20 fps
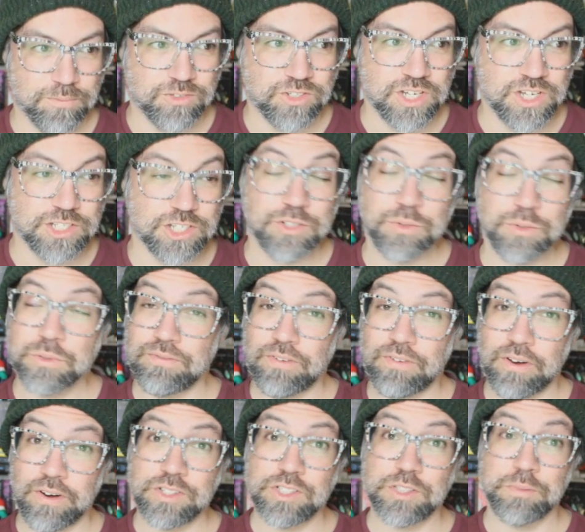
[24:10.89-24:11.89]
Jesus was a
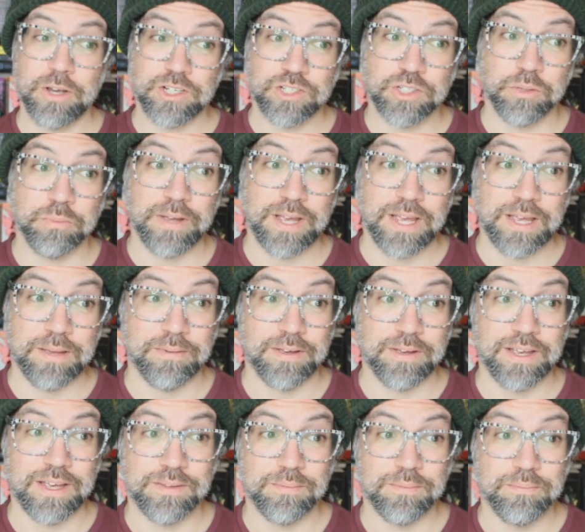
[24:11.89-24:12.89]
very special
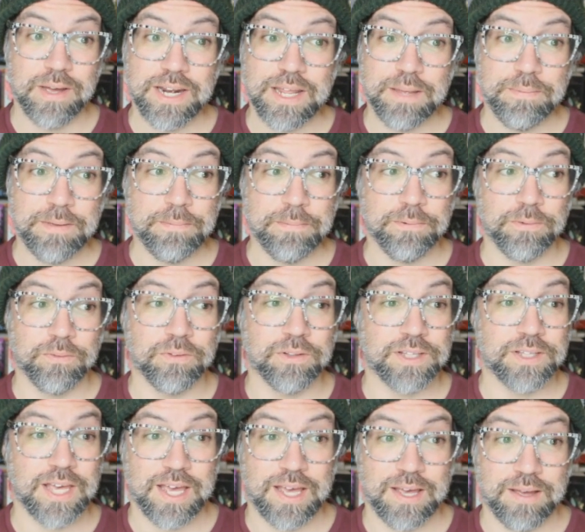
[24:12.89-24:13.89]
baby. Many people
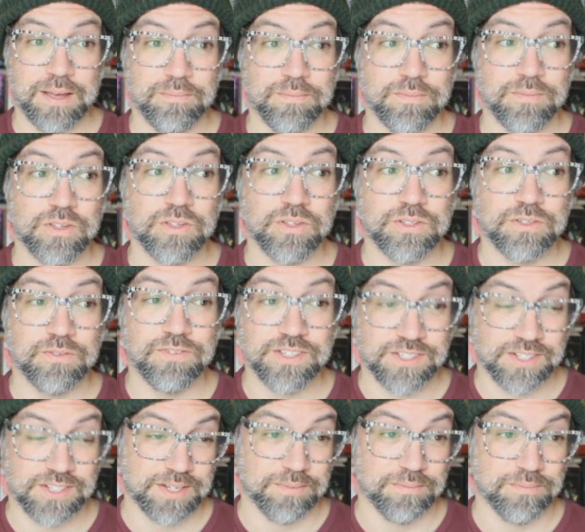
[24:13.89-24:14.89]
came to
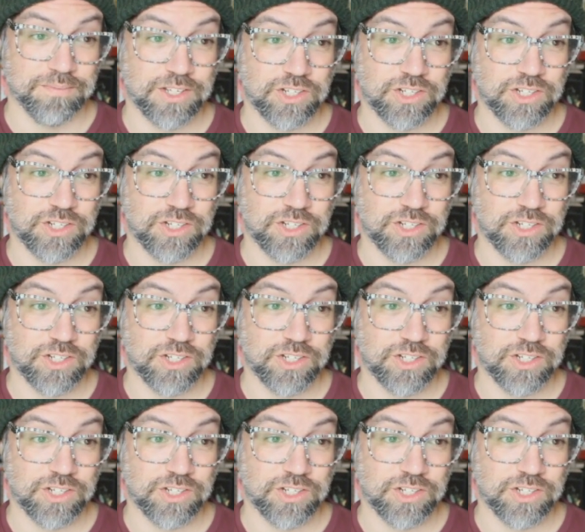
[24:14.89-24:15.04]
visit him.